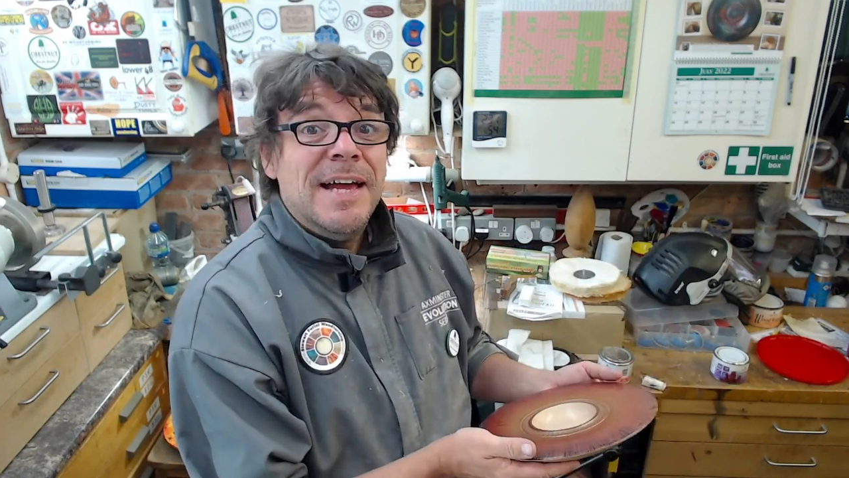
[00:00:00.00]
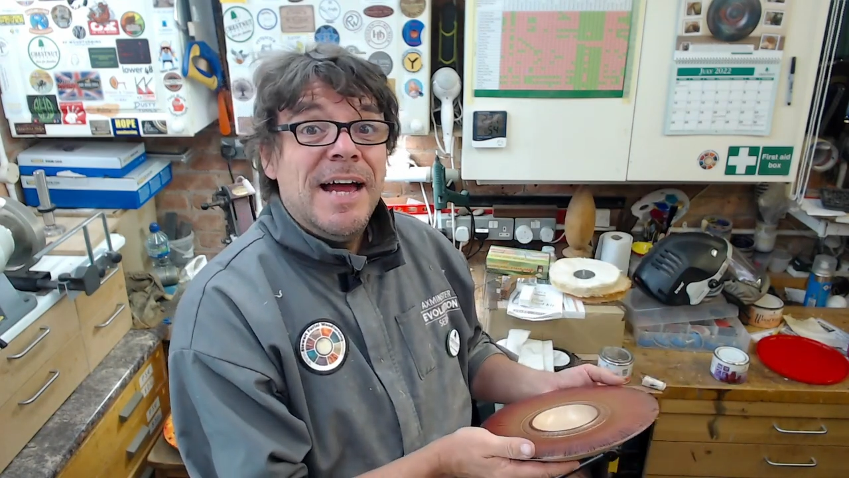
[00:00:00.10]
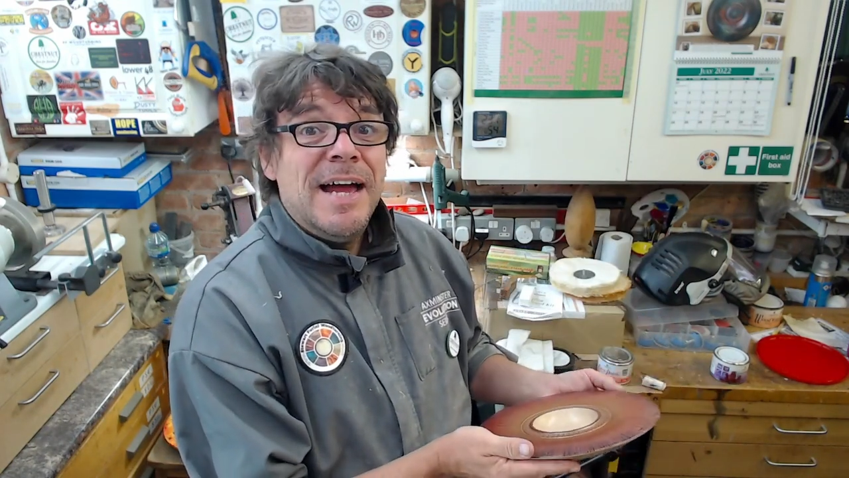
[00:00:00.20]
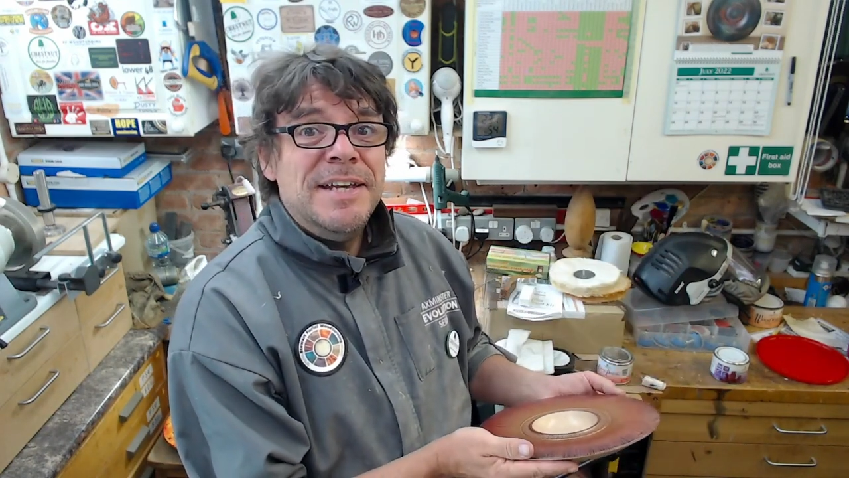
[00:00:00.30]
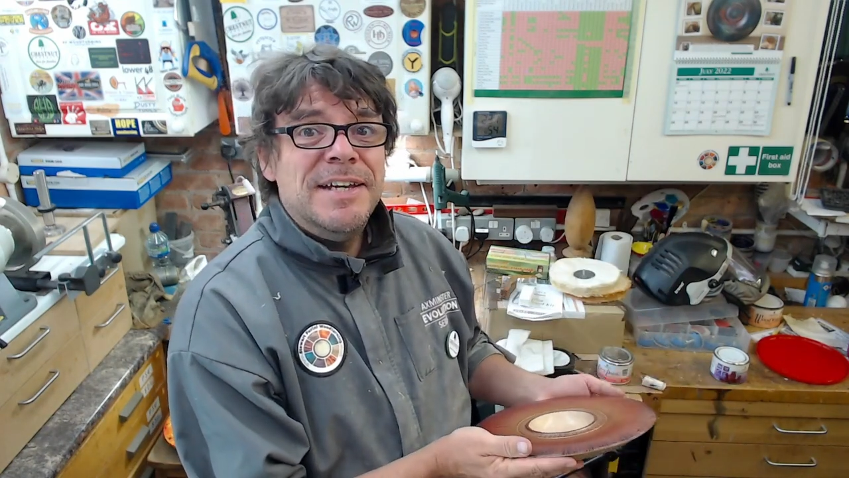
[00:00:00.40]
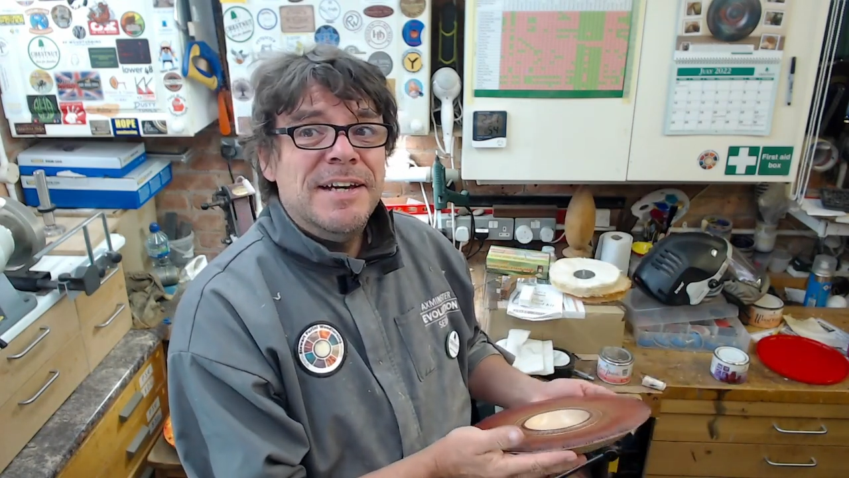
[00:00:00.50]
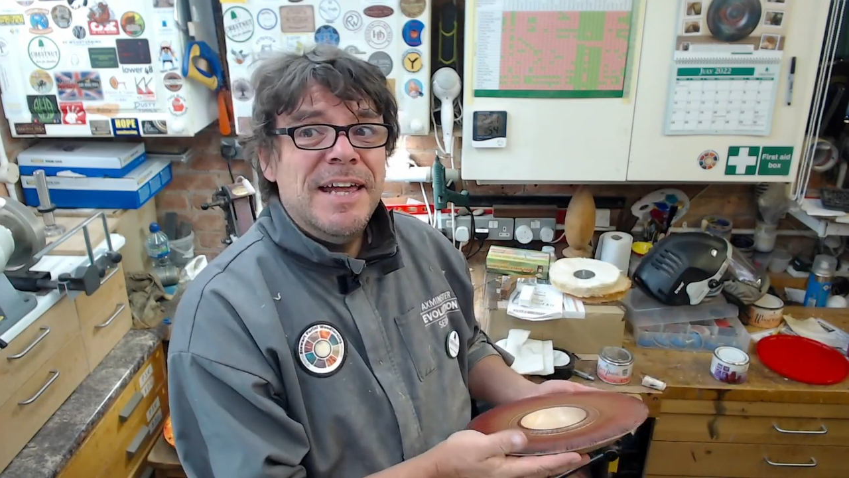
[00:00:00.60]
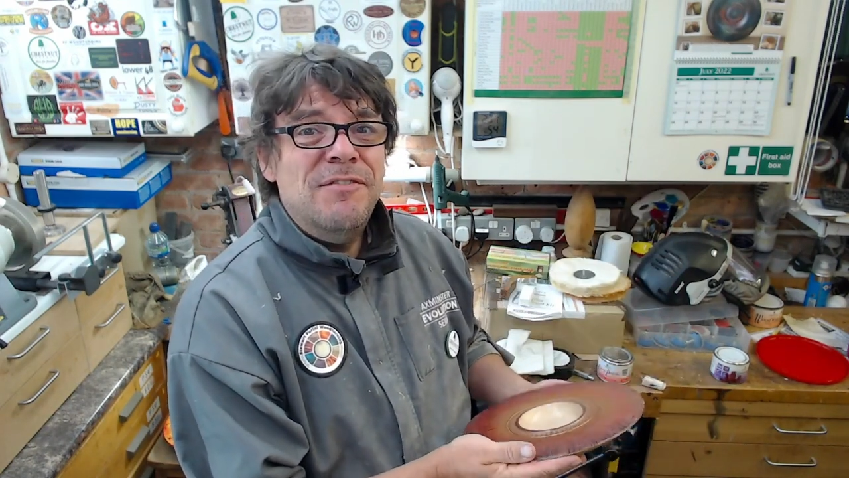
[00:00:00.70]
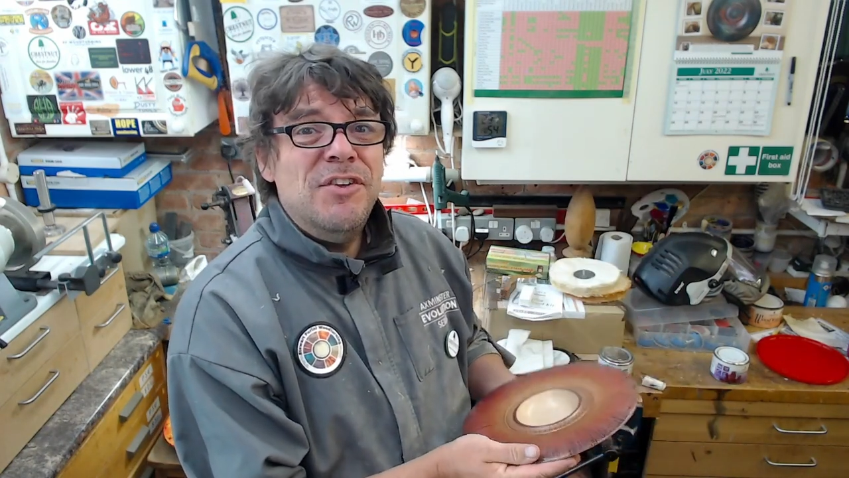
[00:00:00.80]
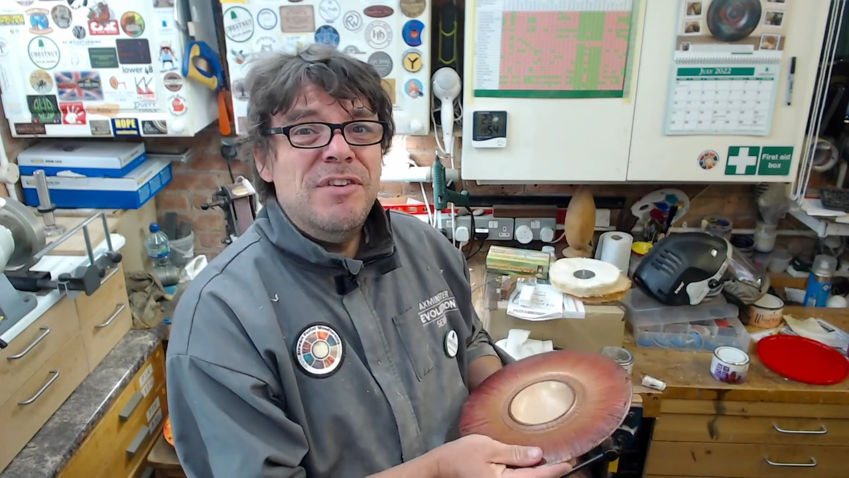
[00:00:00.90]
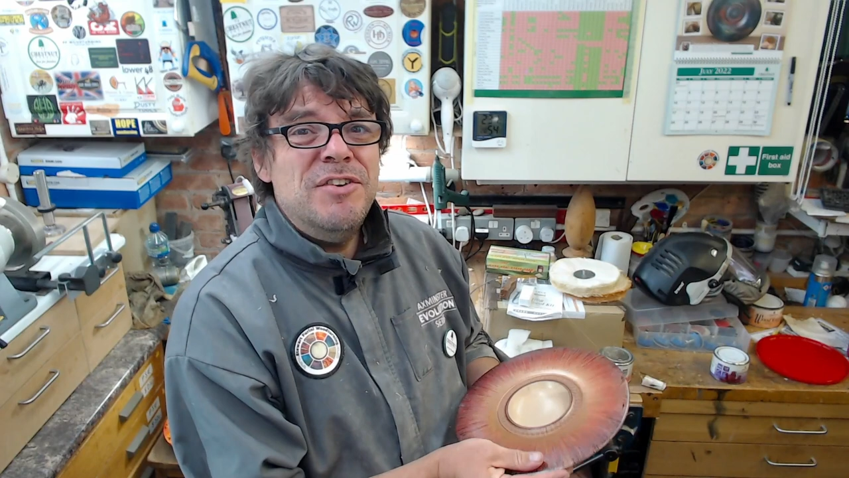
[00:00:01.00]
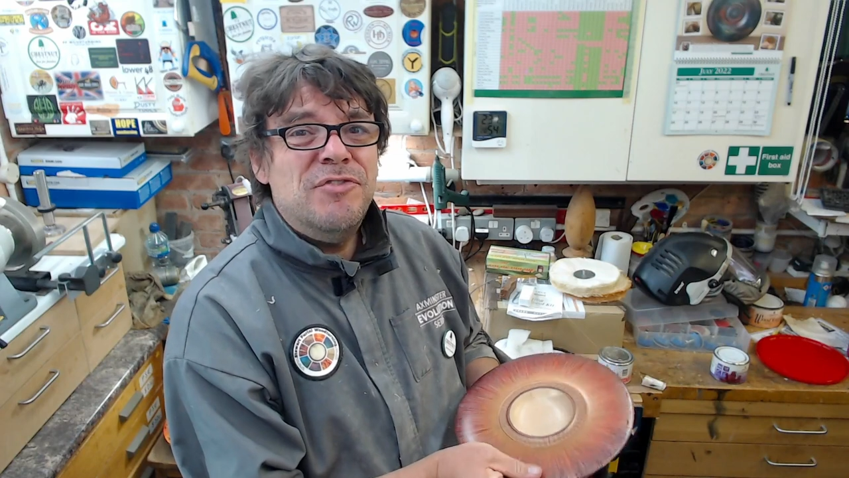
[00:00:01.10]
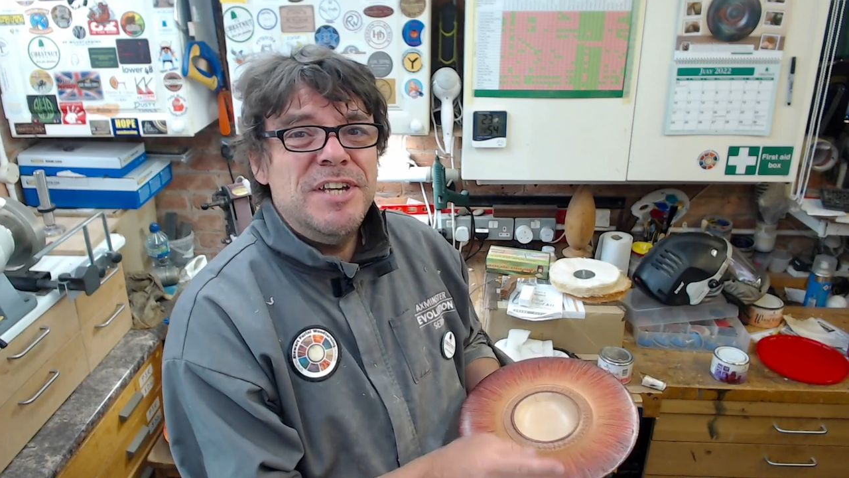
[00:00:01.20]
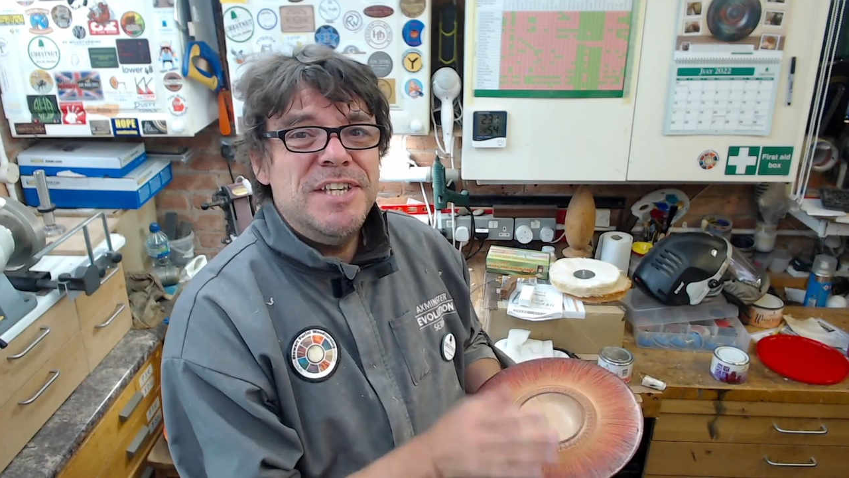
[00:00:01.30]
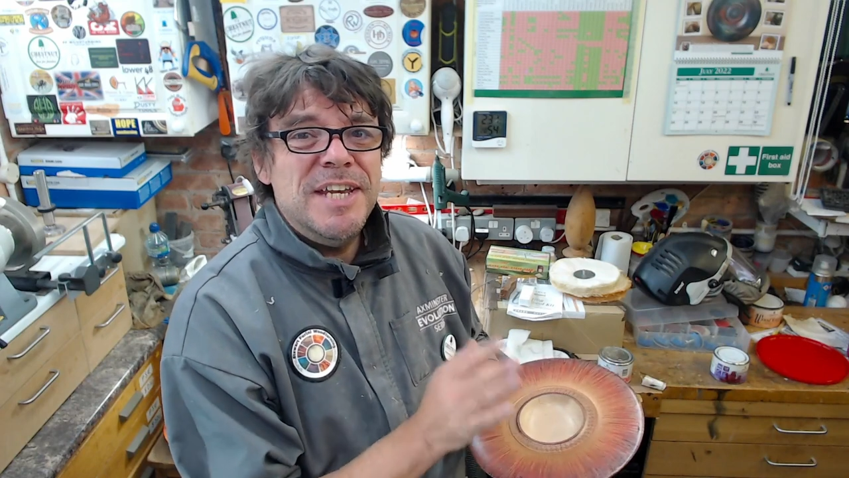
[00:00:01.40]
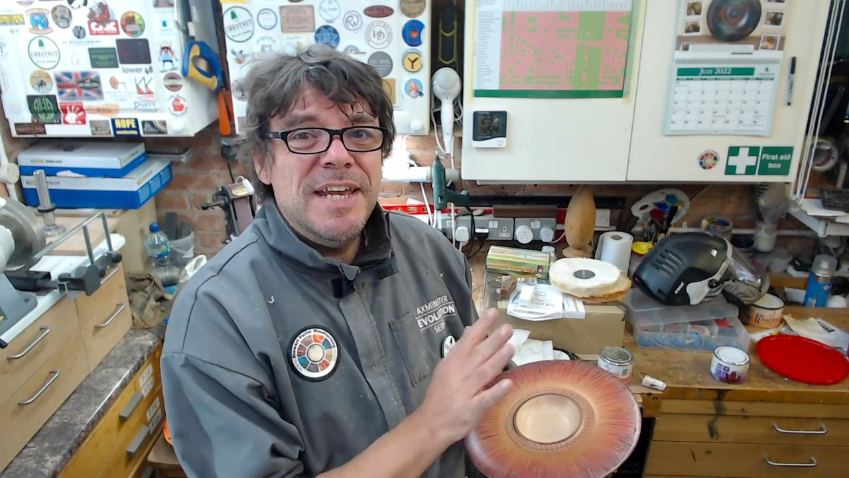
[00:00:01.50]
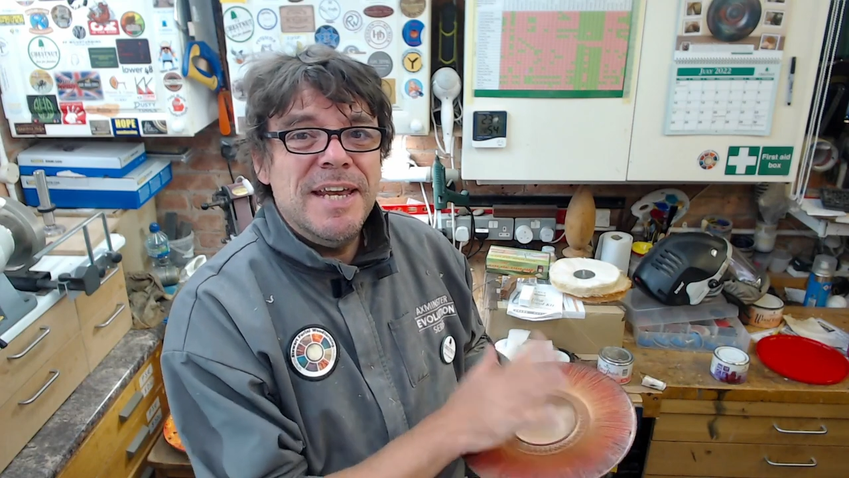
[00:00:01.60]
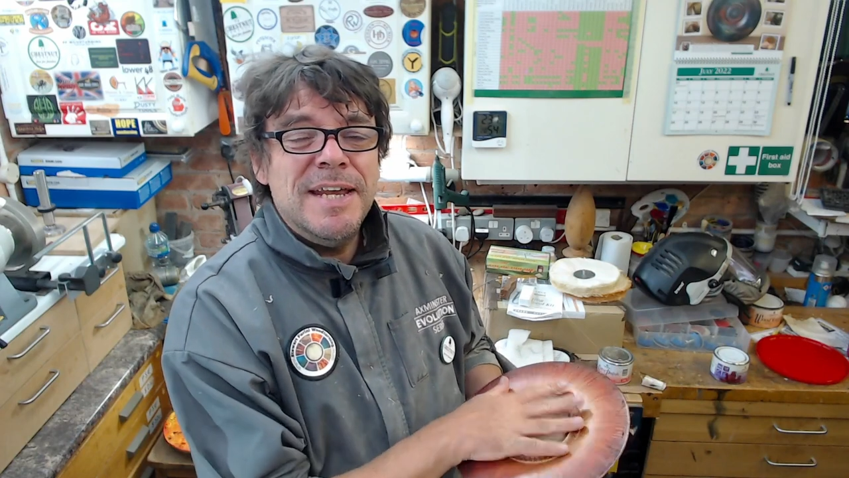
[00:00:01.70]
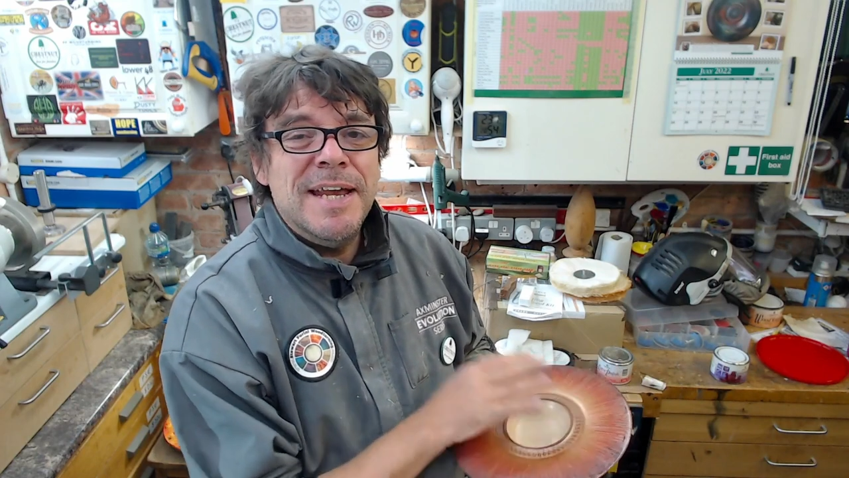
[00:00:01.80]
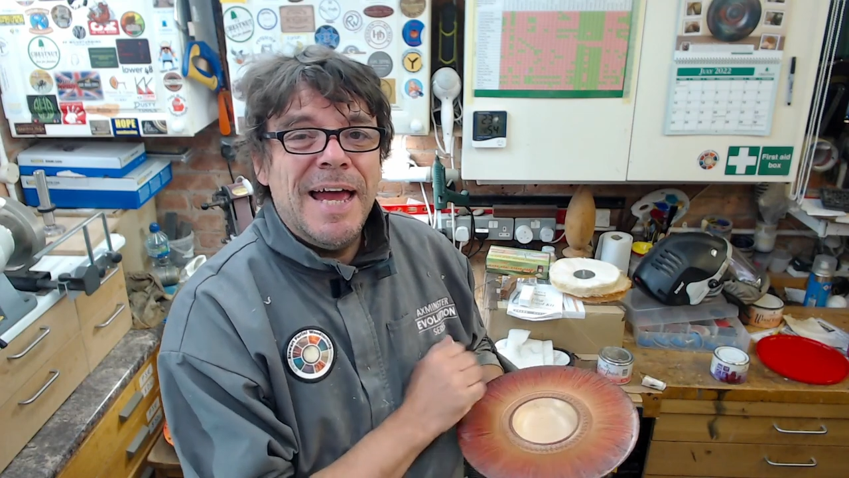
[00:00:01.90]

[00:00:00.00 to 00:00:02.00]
And uh, if you're interested in